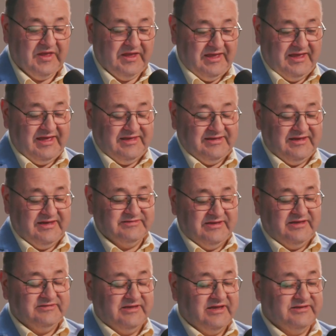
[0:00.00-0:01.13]

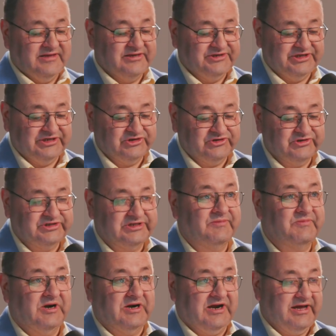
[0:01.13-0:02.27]
and just to
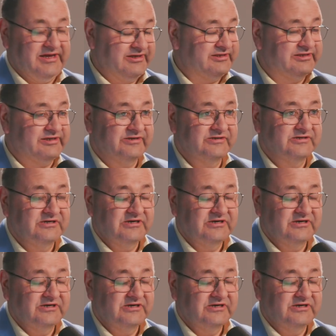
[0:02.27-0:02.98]
summarize,